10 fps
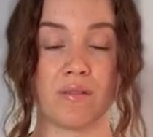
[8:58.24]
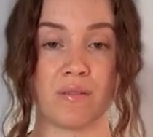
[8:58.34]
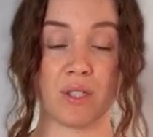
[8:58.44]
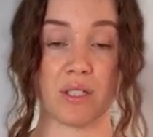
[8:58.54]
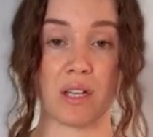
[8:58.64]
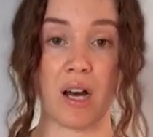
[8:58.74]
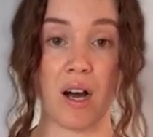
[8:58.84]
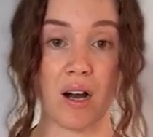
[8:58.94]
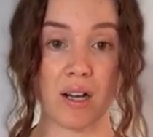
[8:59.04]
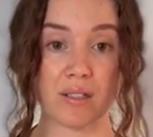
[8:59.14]
Does the
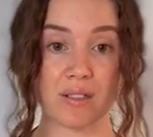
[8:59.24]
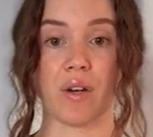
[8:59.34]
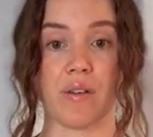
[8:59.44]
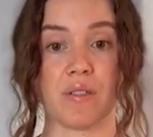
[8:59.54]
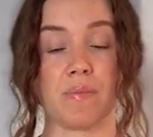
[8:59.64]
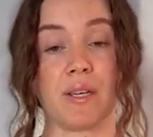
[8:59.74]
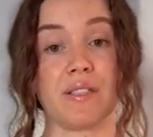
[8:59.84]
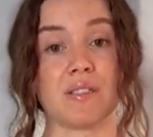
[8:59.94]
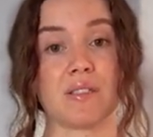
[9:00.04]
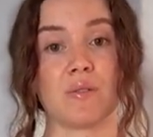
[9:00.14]
heart crave
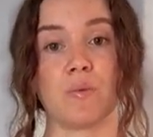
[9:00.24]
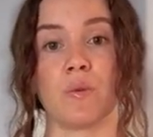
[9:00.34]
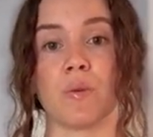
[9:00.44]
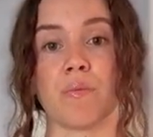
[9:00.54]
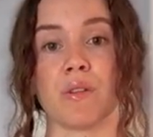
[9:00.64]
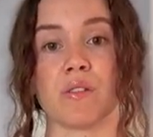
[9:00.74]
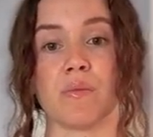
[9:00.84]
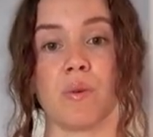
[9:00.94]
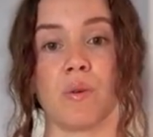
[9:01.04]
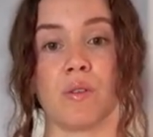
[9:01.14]
space, warmth, and
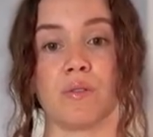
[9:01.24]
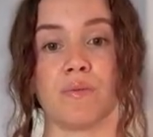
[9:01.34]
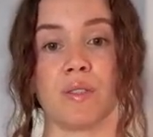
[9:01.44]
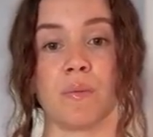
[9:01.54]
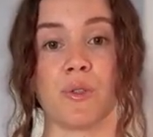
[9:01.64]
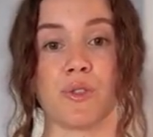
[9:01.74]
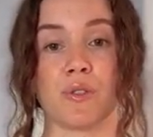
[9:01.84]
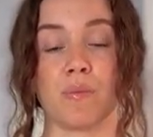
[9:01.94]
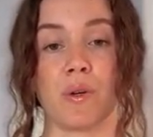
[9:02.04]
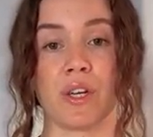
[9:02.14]
support? The emotional
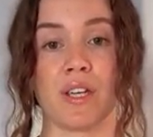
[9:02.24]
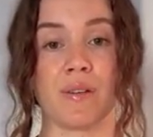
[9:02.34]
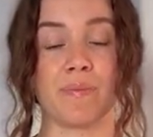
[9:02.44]
body.